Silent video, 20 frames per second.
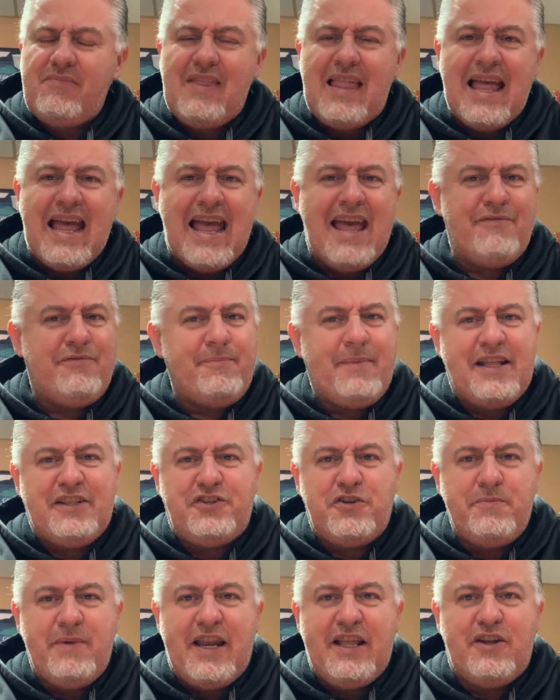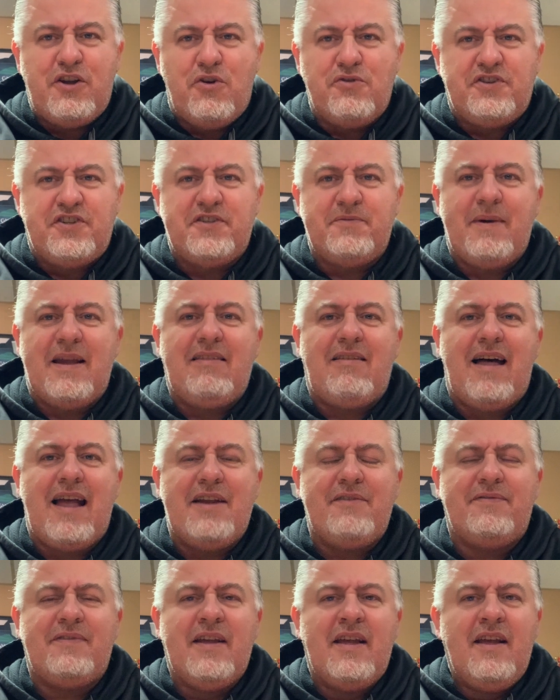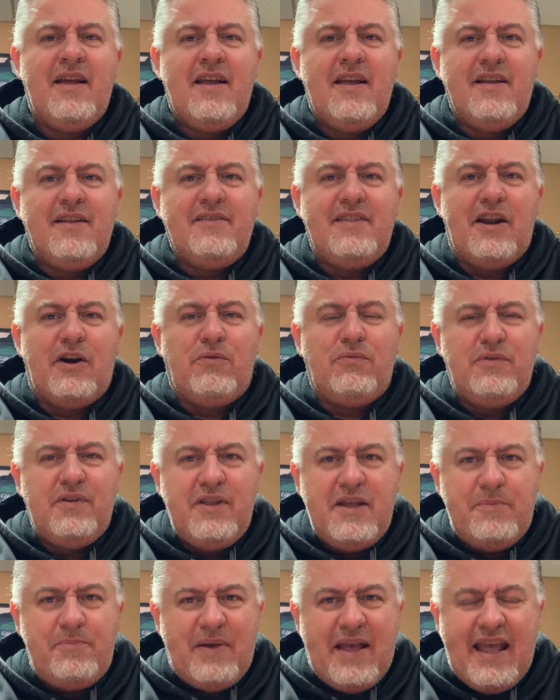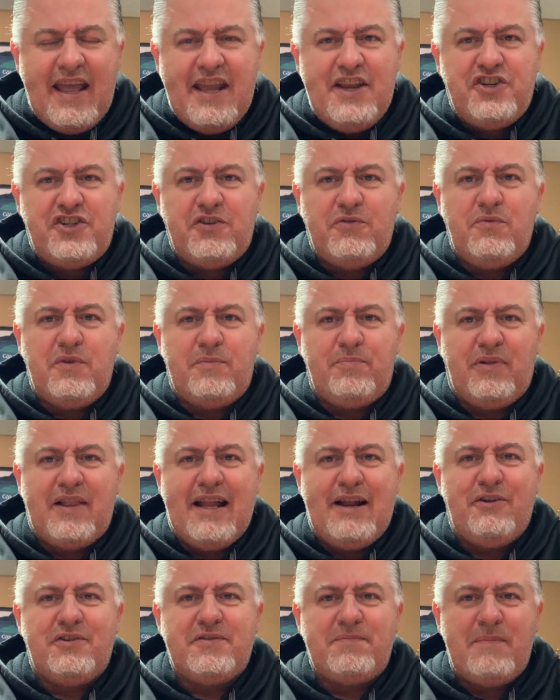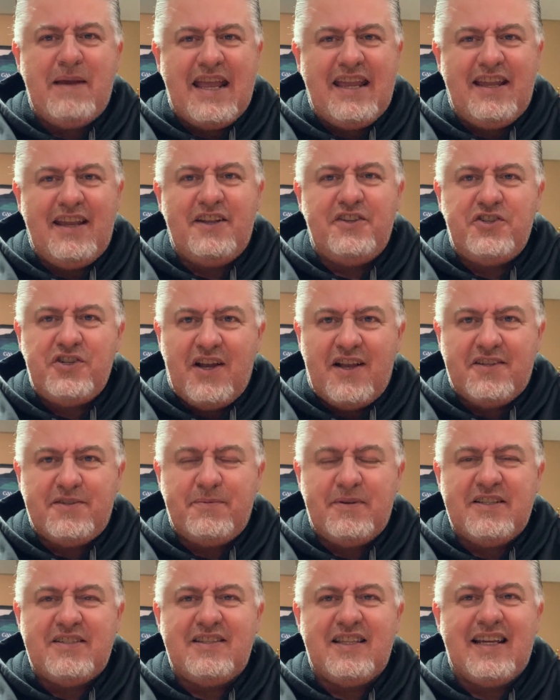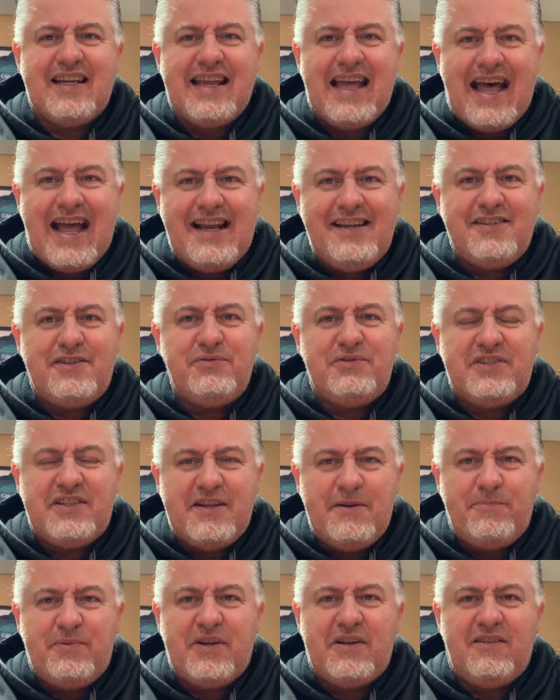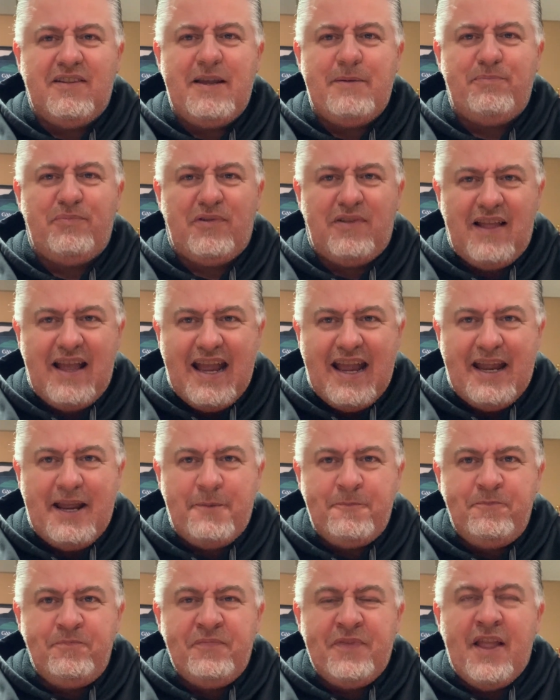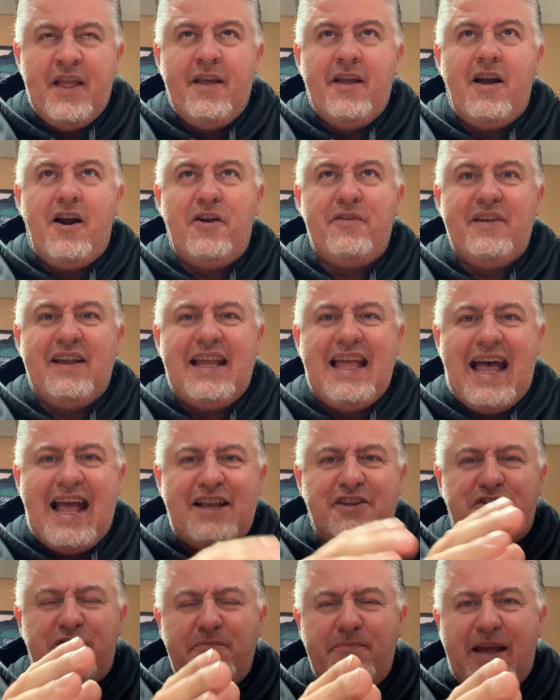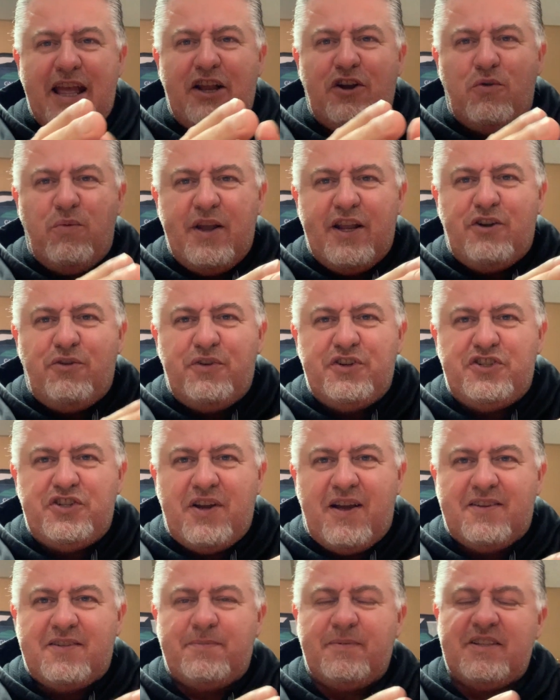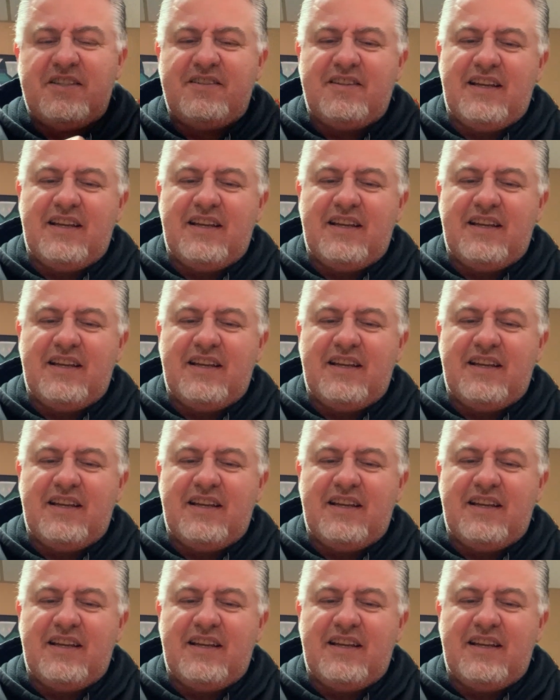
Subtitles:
I haven't met too many coaches in my life that are really patient with players making adjustments. The guys who typically play are the guys who make quicker adjustments.